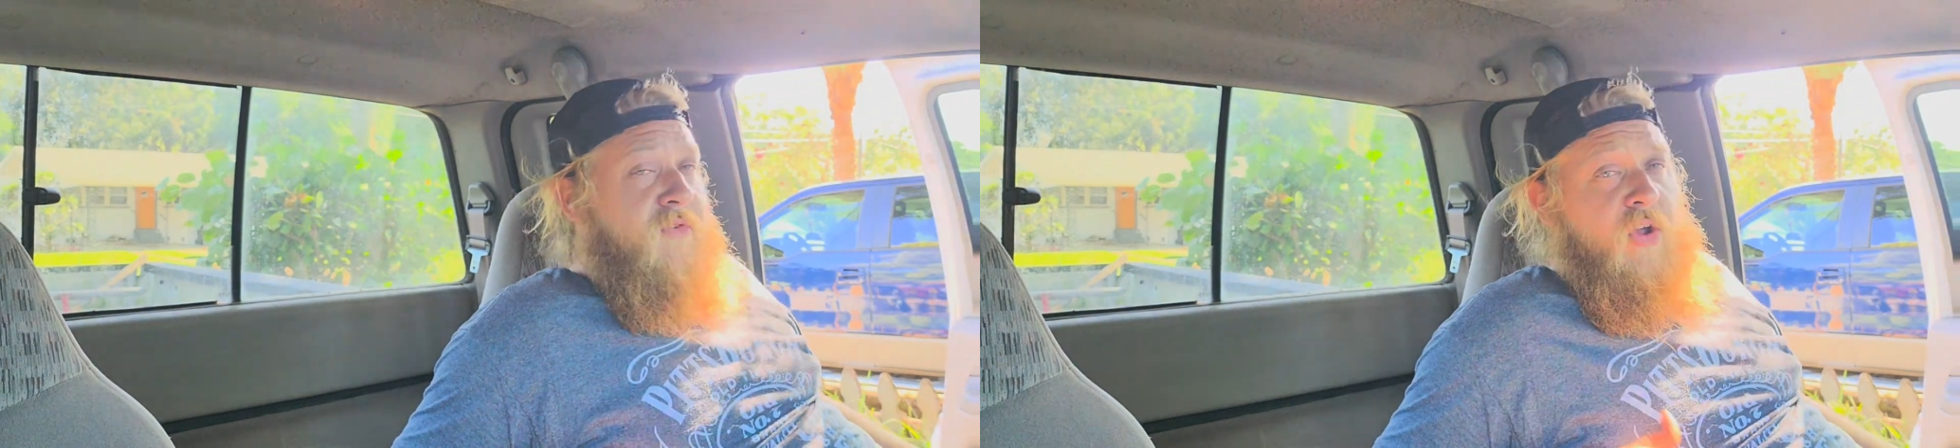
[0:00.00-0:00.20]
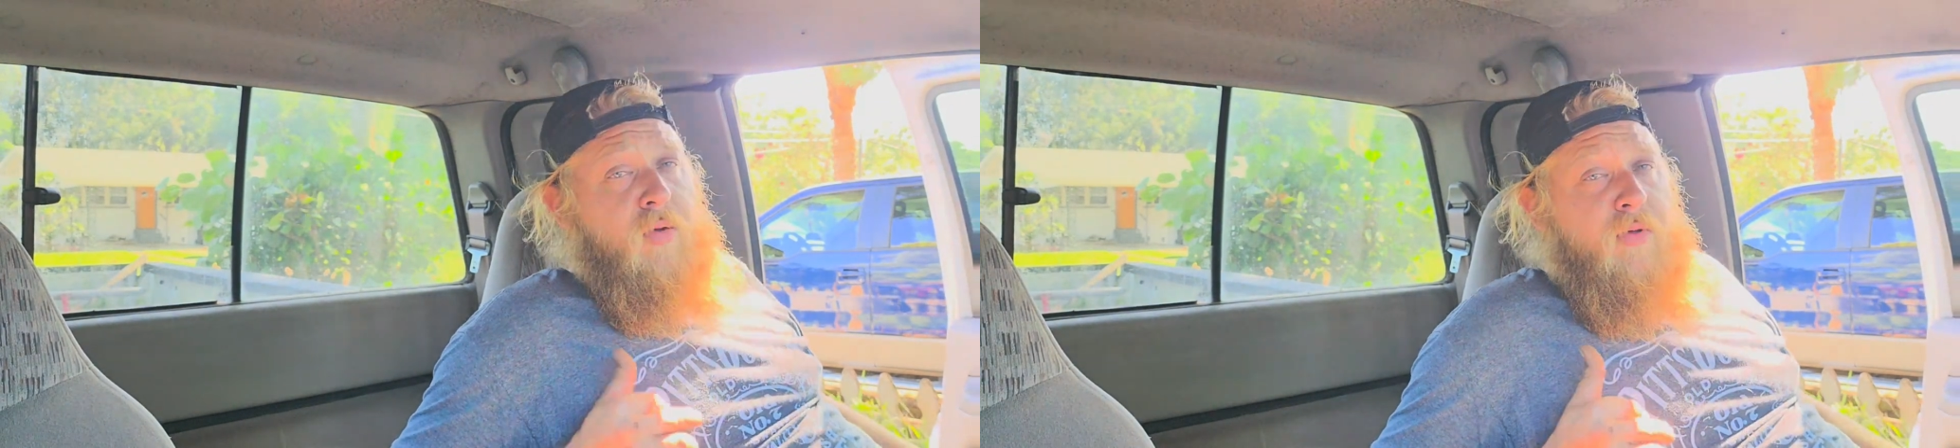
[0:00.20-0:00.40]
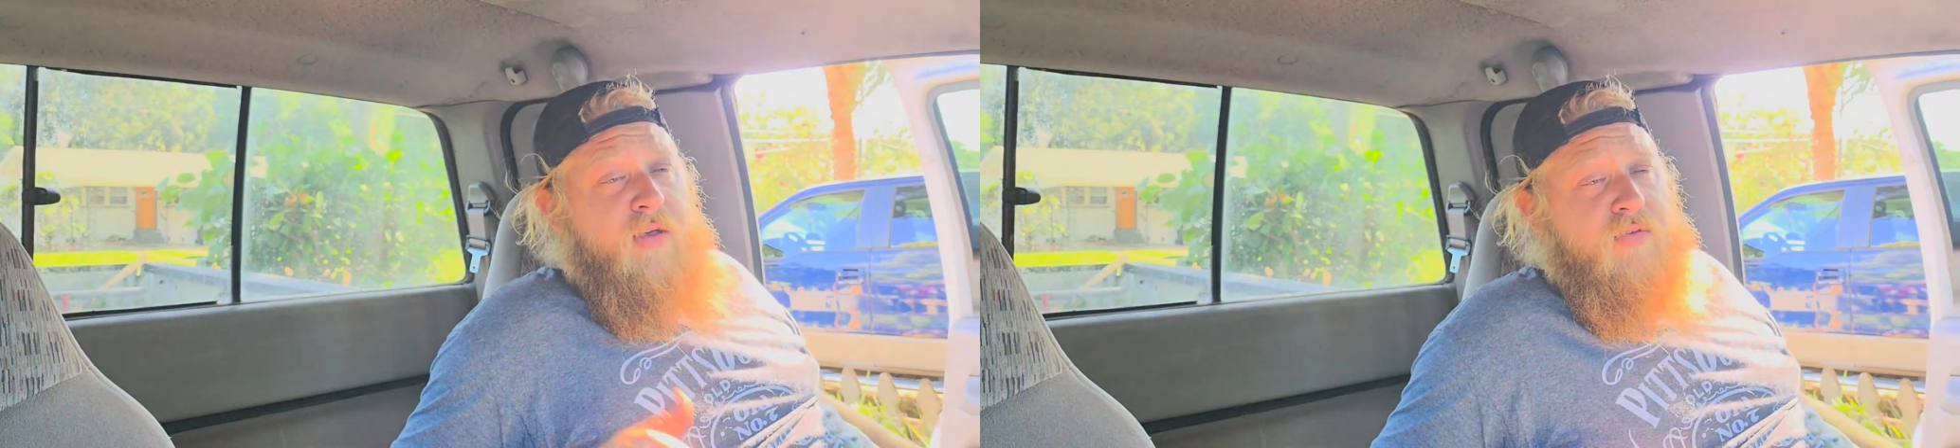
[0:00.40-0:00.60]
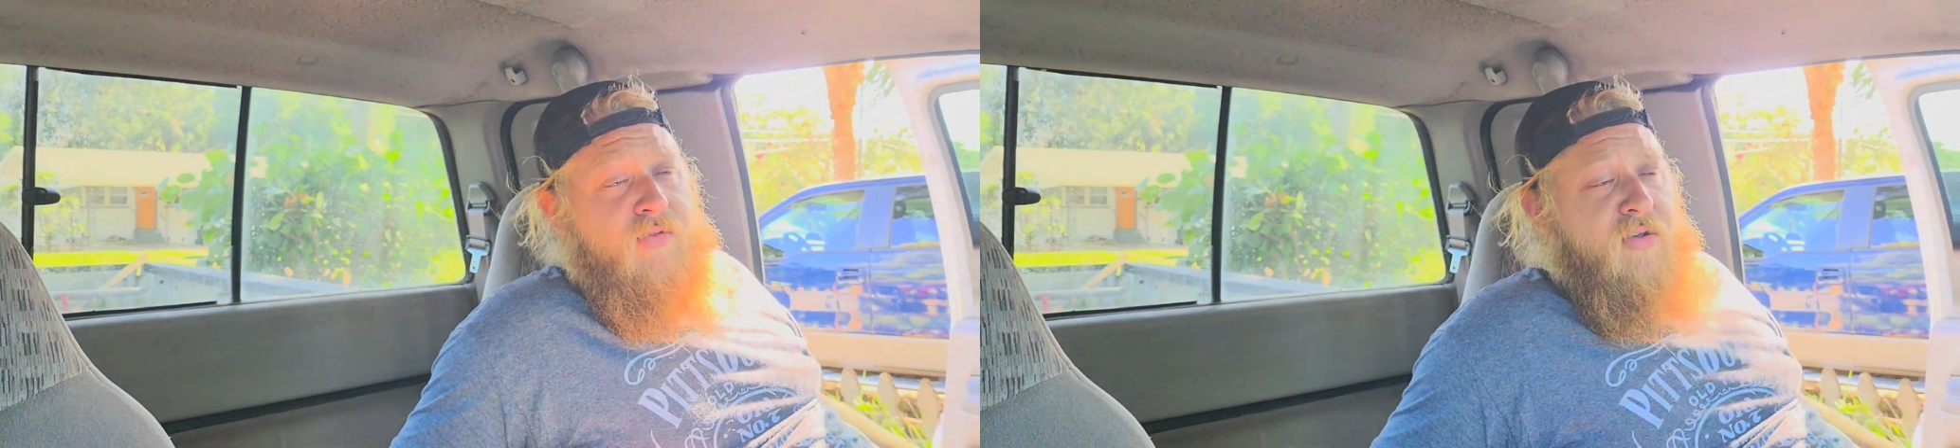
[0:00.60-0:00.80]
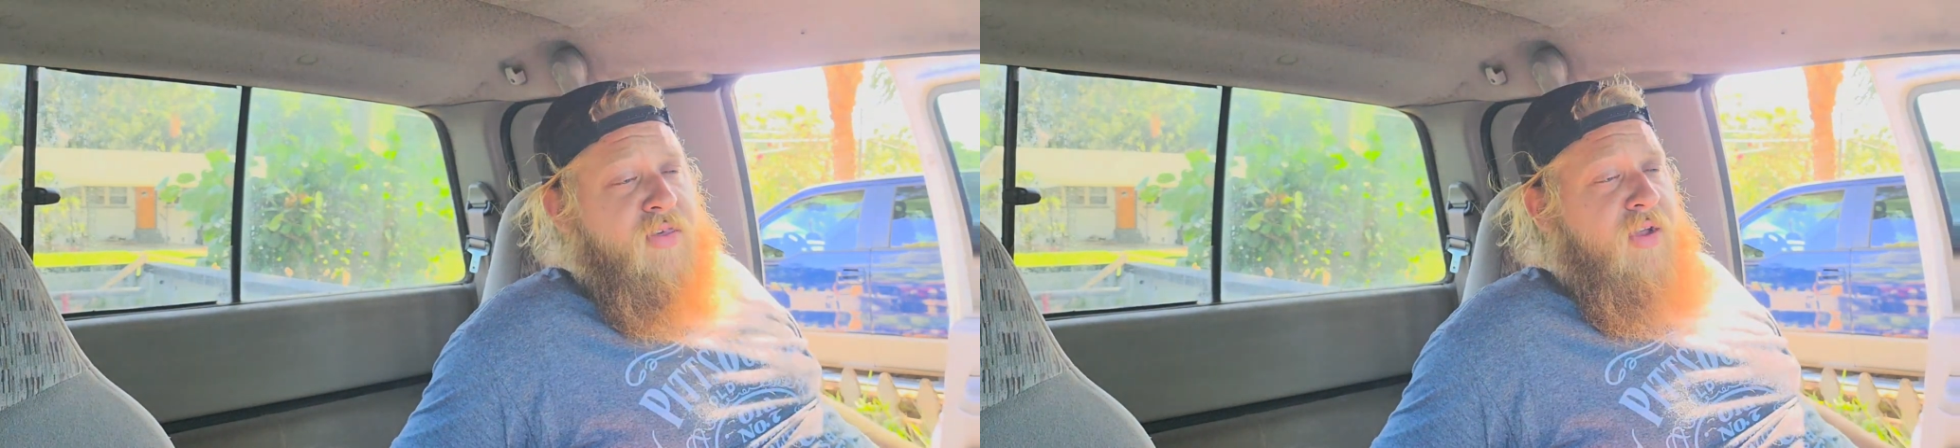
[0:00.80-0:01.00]
Trailblazer
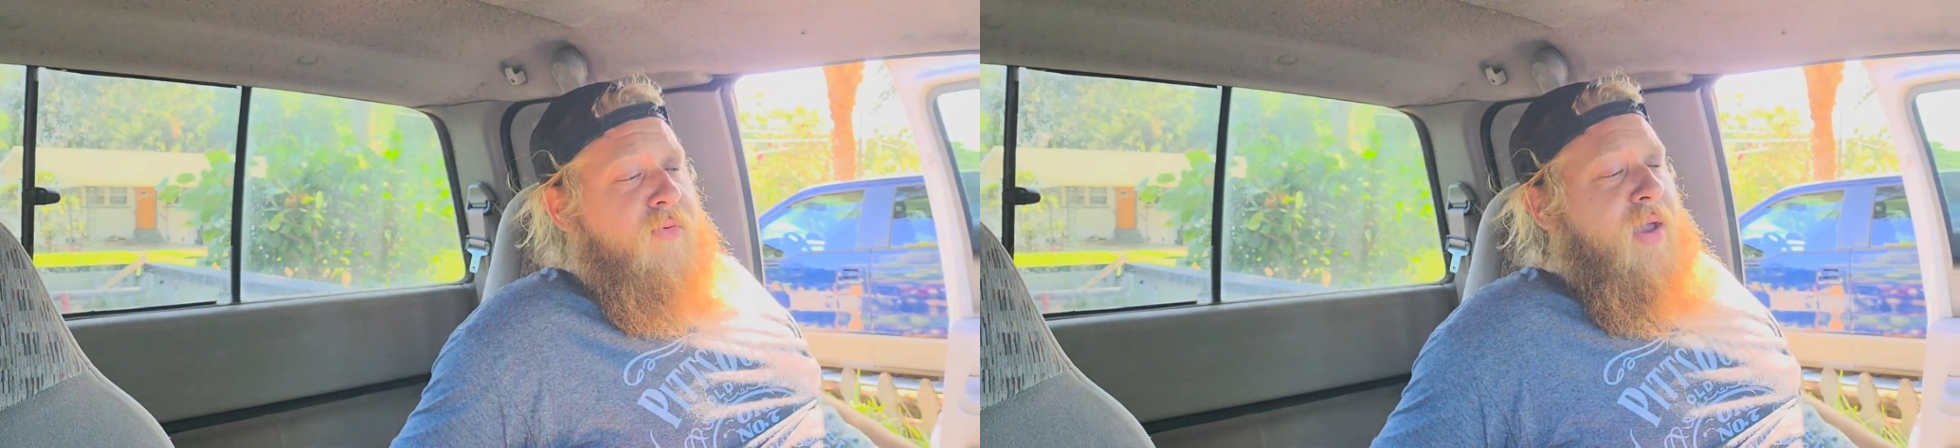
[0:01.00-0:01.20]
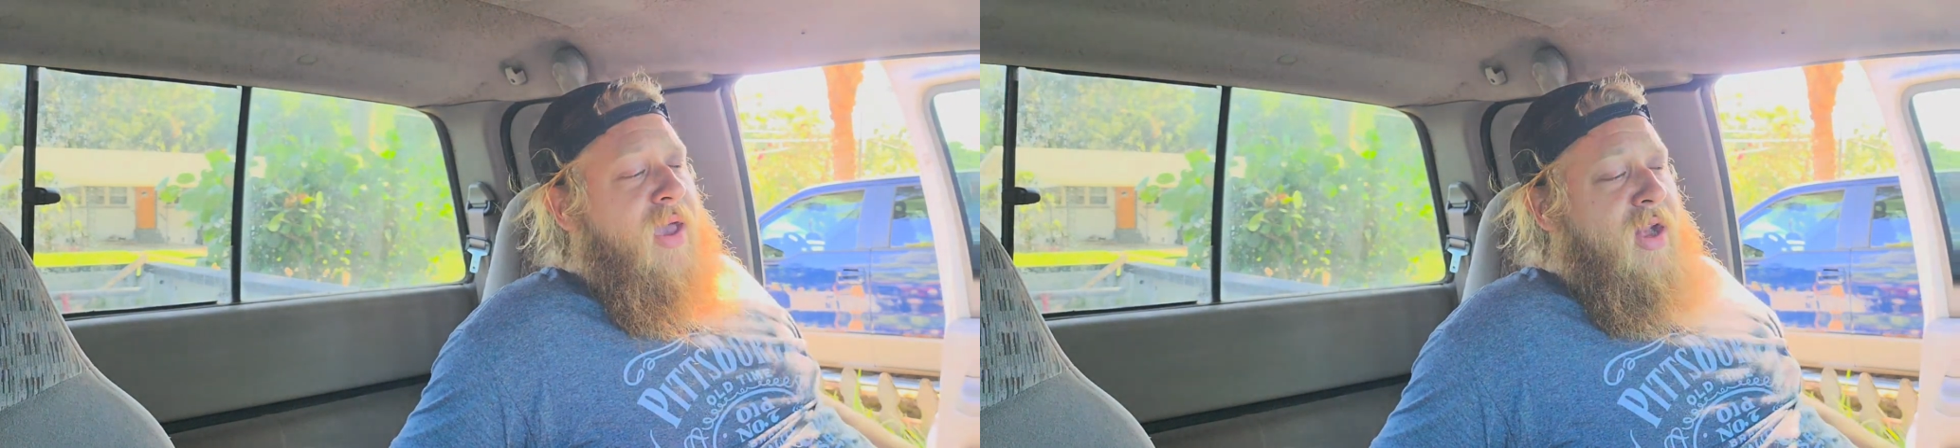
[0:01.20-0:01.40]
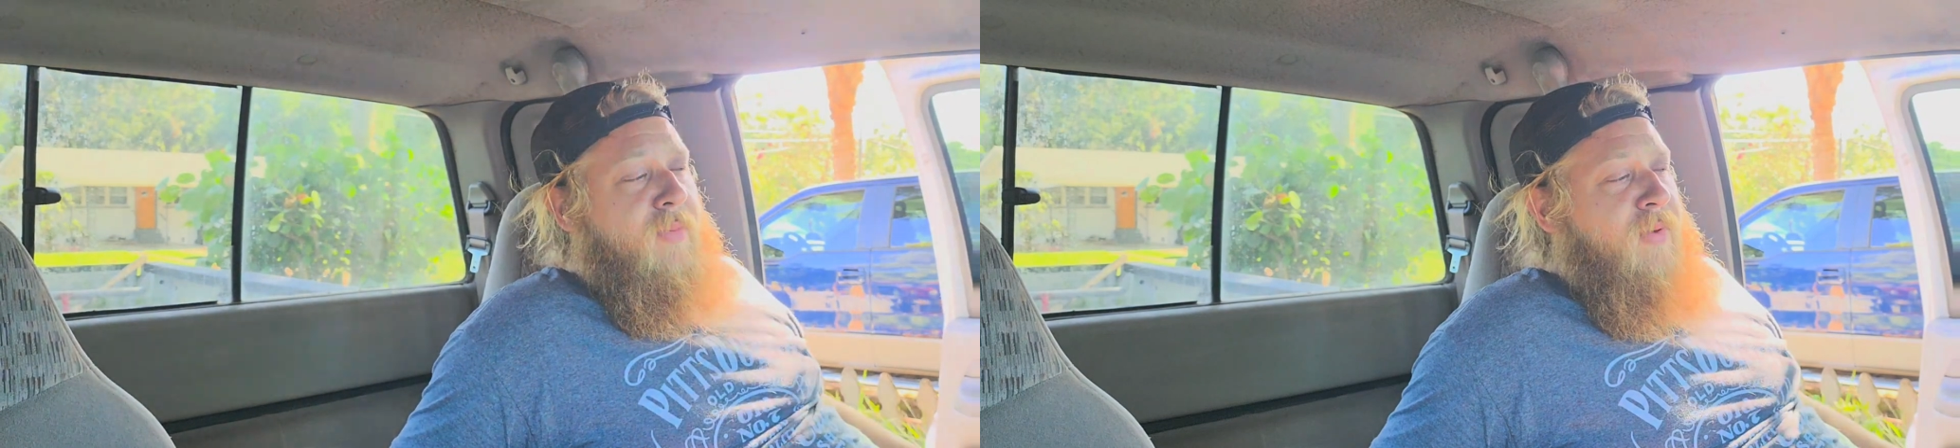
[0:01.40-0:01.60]
looks like a raggedy